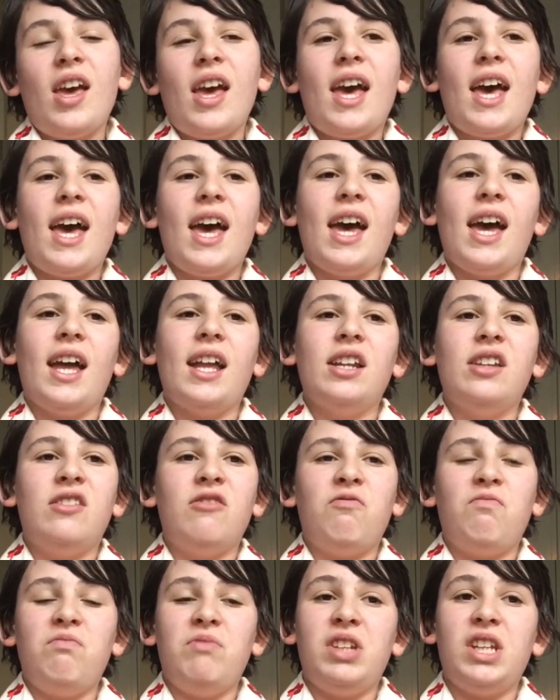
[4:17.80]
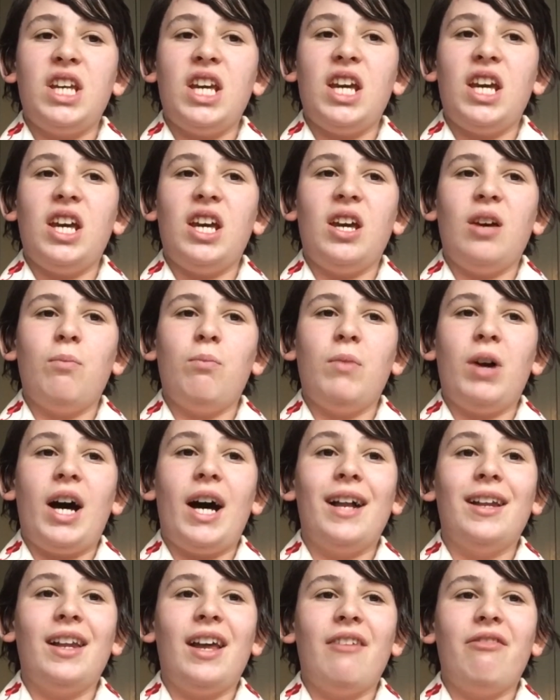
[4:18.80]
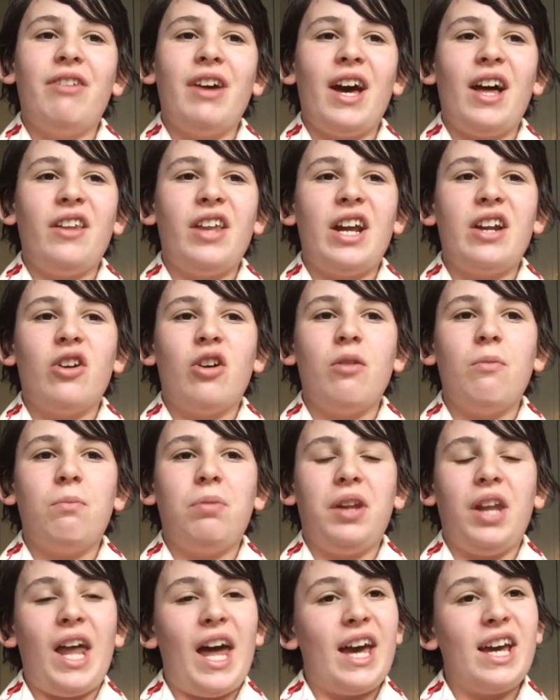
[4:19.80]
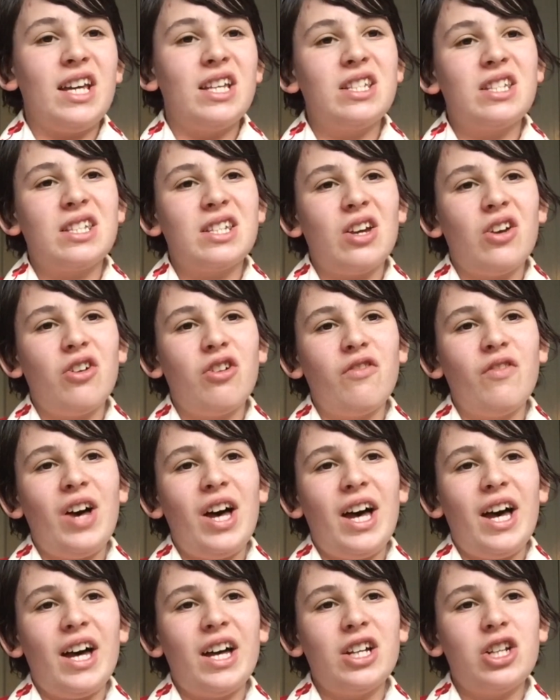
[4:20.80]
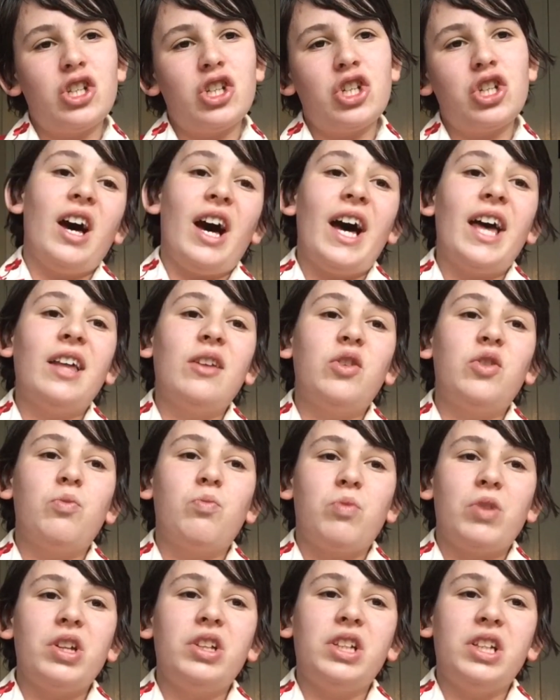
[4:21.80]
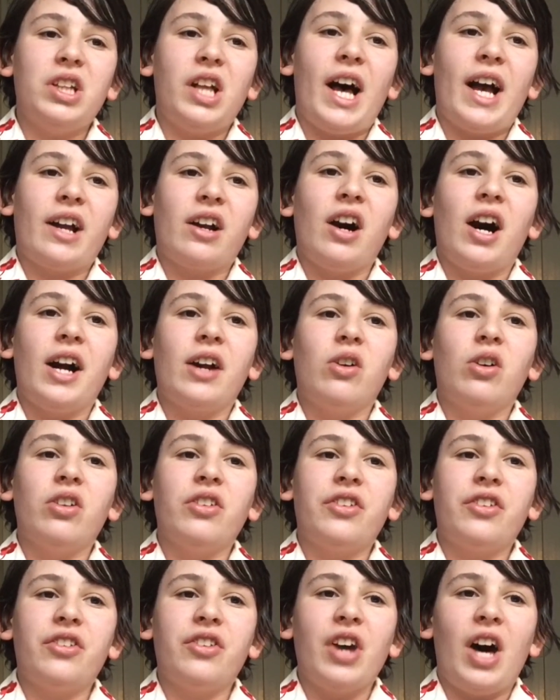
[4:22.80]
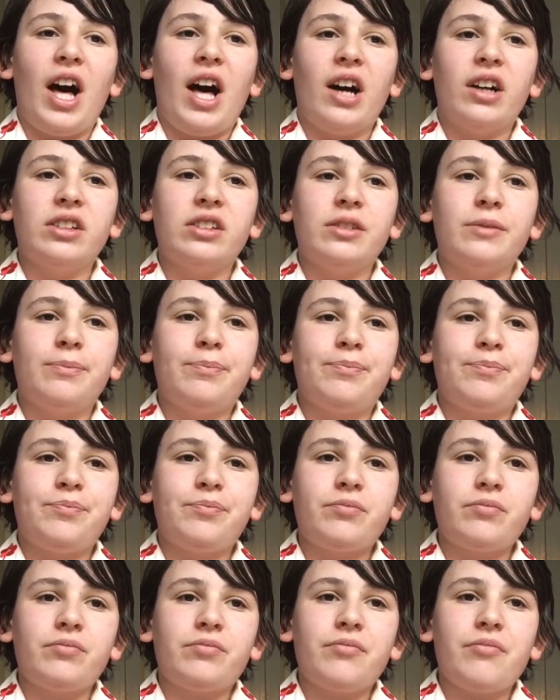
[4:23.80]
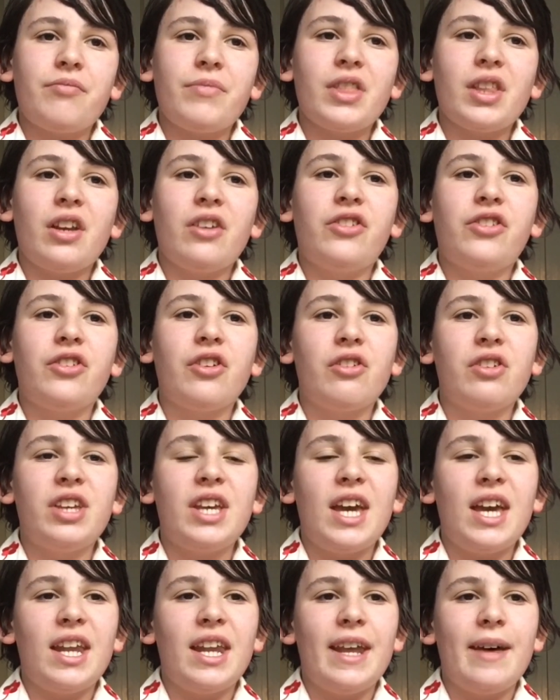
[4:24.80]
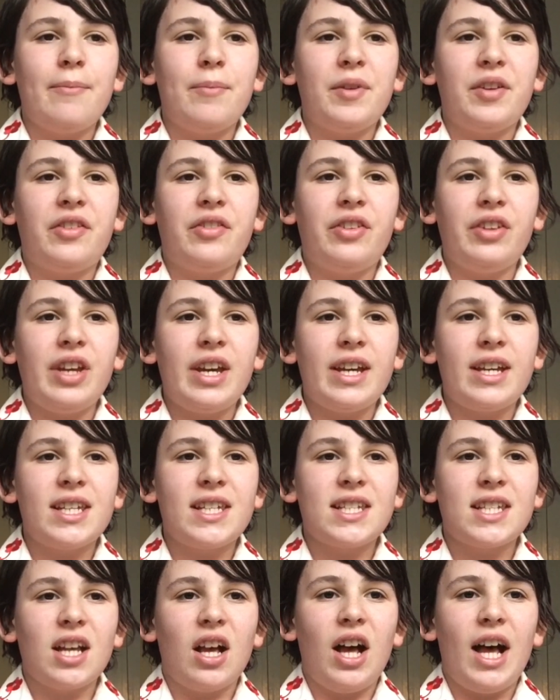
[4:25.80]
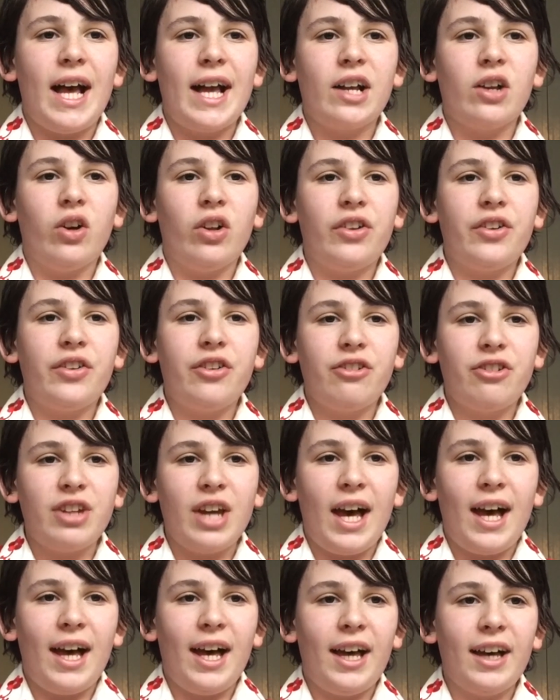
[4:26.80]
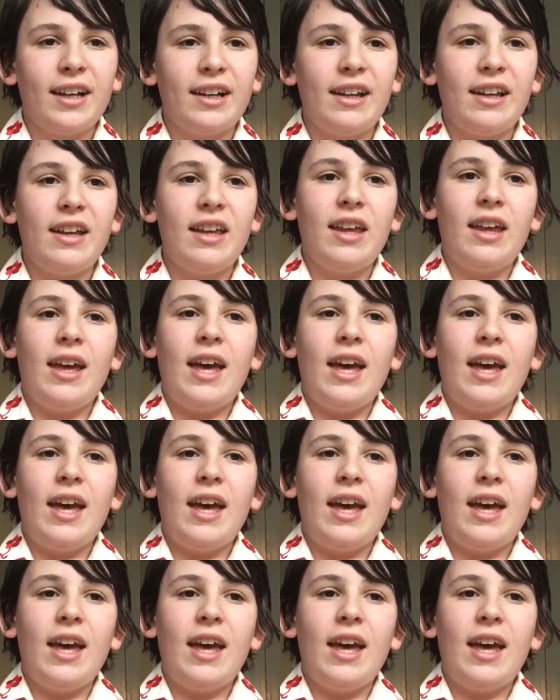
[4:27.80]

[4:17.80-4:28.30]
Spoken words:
And yeah, I love how they don't play it so much. I really like I Got Stung. So yeah, number 6, I Got Stung.